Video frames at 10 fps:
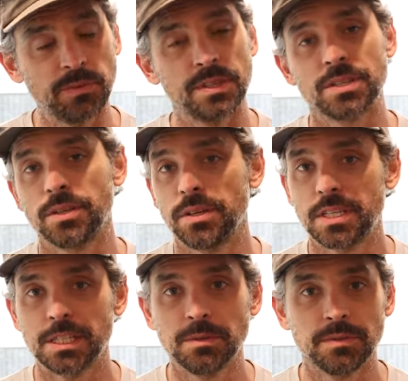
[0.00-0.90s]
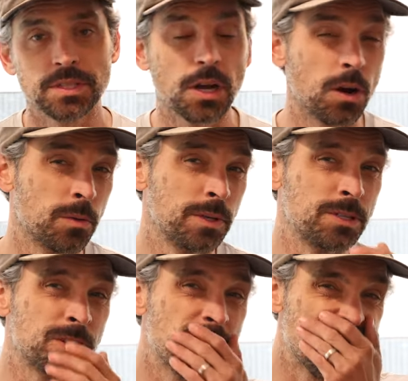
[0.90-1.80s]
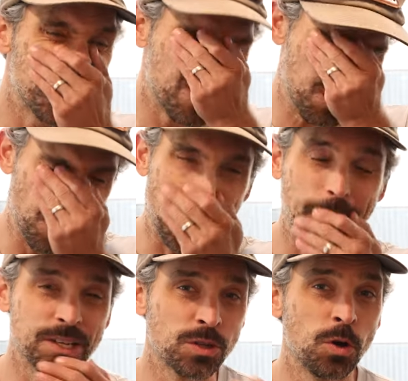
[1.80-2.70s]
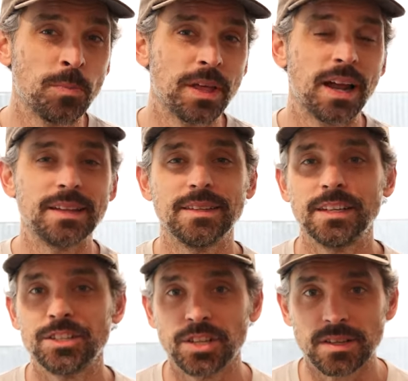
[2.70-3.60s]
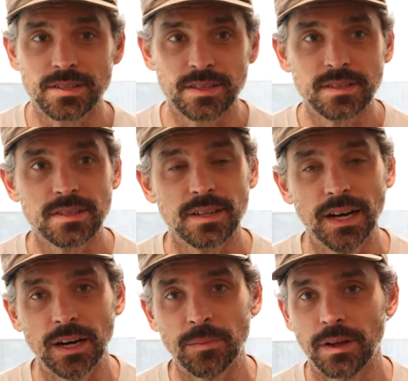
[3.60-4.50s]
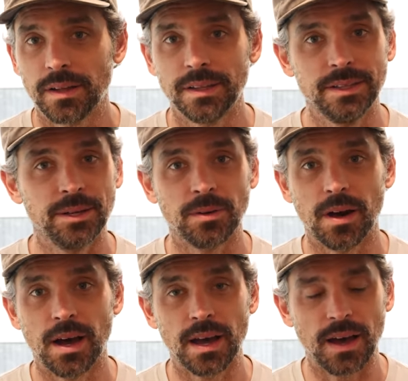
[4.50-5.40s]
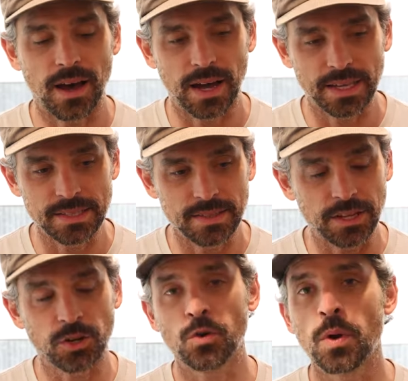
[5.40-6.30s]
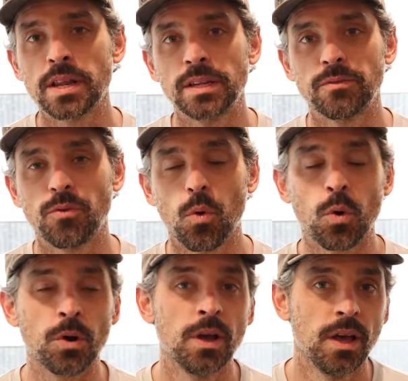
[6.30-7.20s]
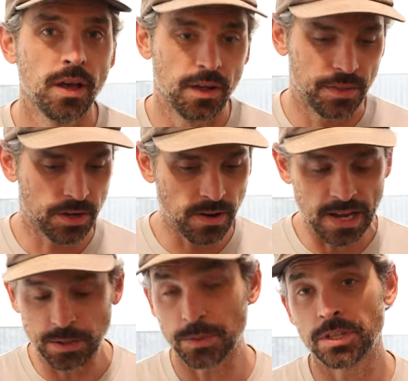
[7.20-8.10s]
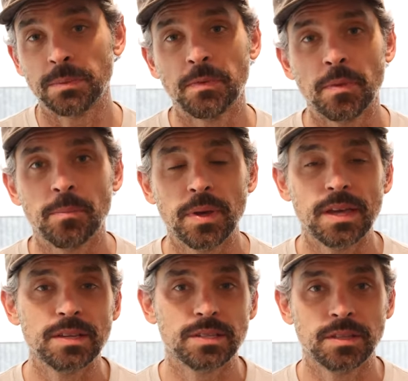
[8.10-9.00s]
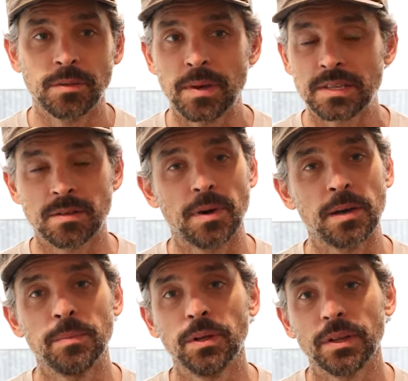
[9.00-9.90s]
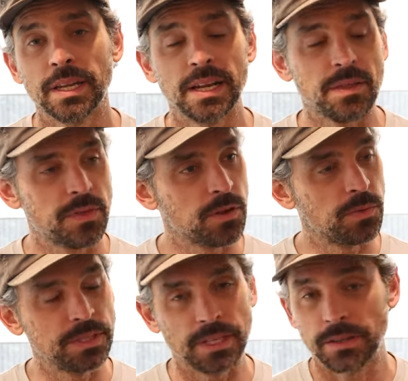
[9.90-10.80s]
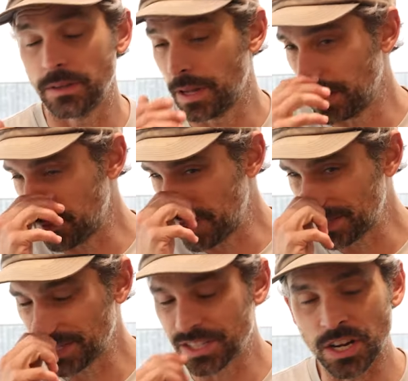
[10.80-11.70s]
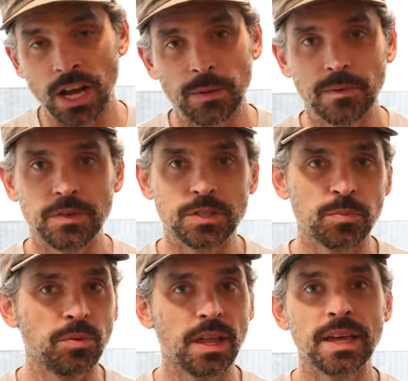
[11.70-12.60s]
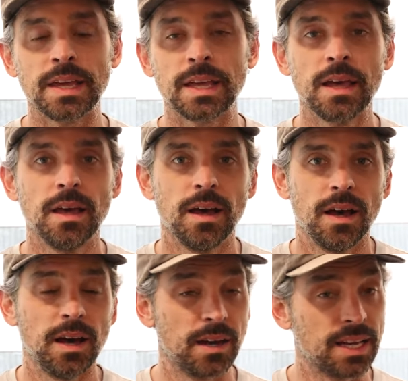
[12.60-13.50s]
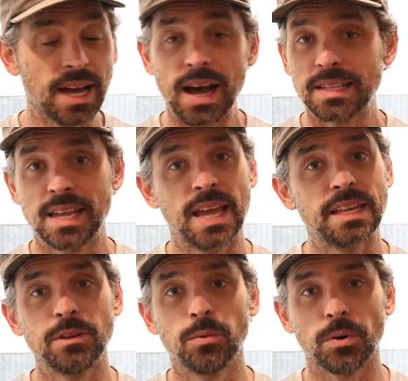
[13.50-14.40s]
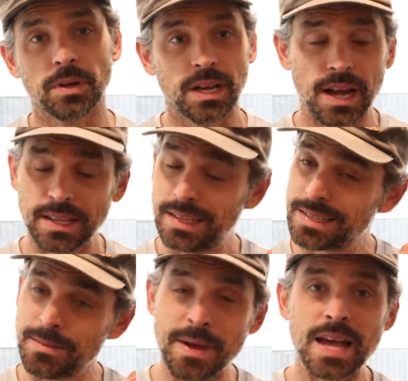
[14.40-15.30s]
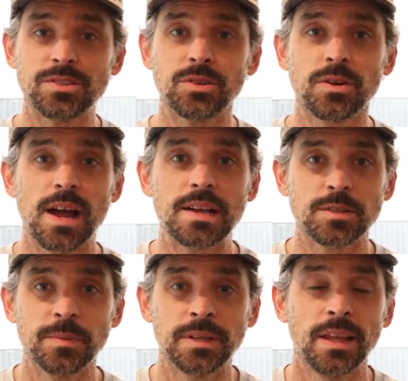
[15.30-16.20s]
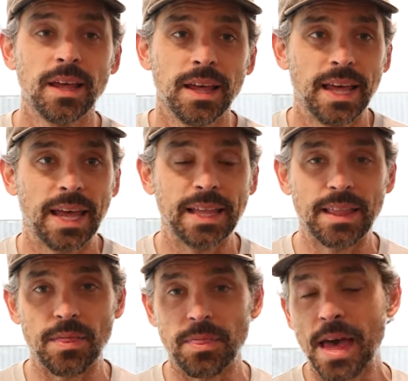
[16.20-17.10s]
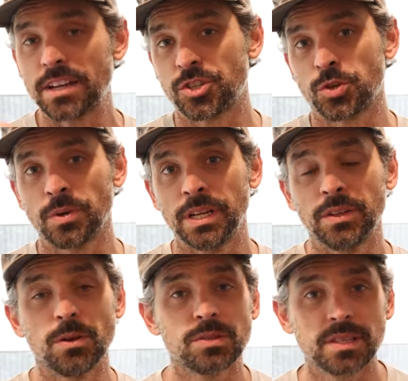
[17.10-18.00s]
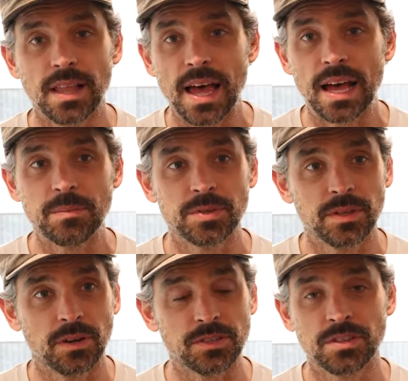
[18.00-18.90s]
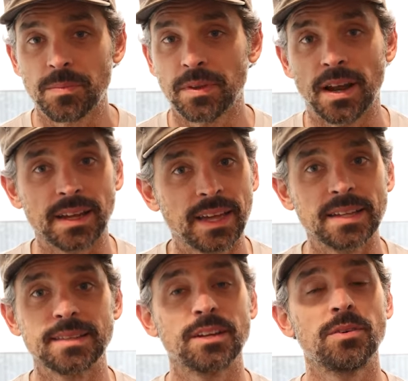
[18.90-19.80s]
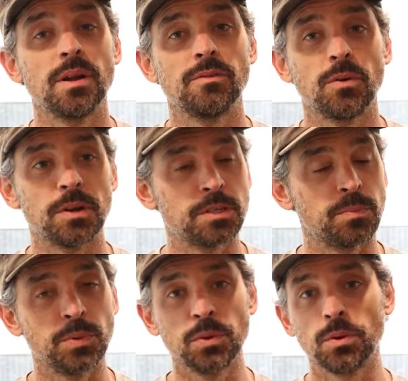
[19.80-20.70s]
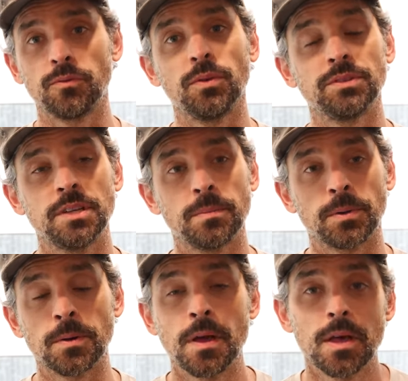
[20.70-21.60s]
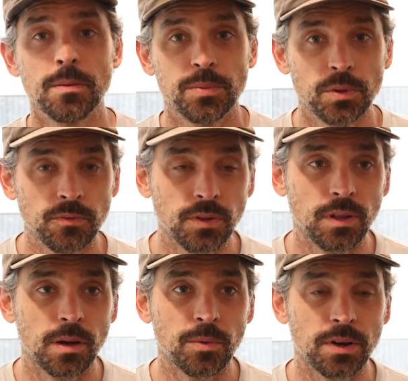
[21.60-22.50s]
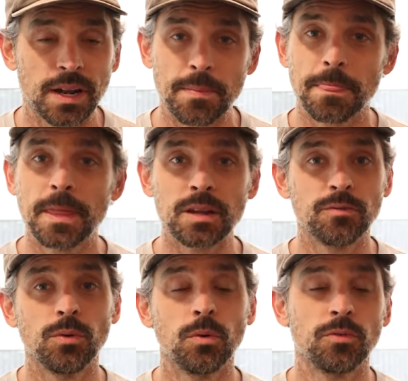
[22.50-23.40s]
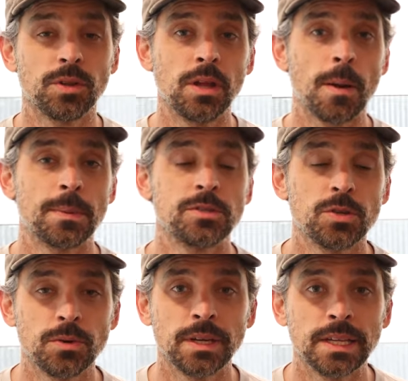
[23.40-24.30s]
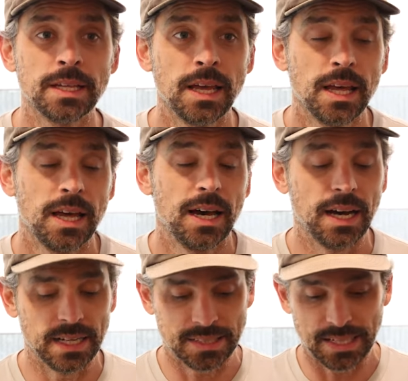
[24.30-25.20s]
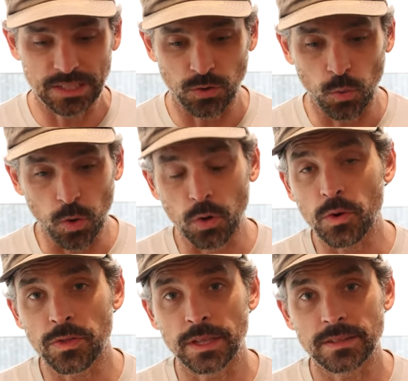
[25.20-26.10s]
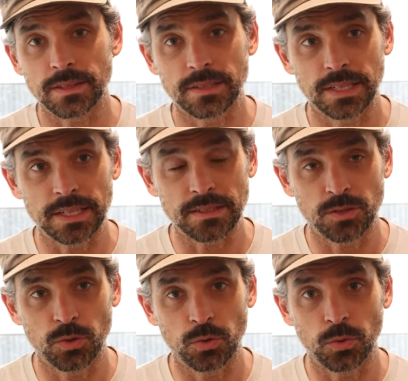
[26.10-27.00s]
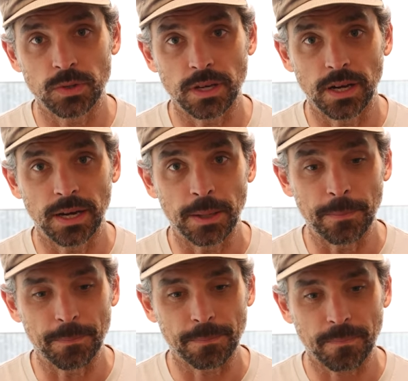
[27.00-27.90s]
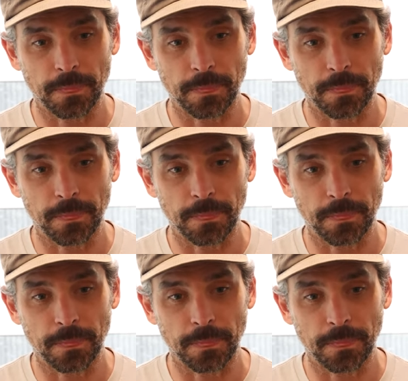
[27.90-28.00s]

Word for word: of it's good, some of it's garbage. I just hope that I did it justice. Um, you know, I, I can take credit for the craftsmanship of the base to the best of my ability, and I think we did an amazing job of displaying uh, God's handiwork. God is the master craftsman, and that tree and those slabs are something I can't take credit for. It's beautiful timber, beautiful lumber, and I'm thankful for the opportunity uh, to get to work with it, to get to um,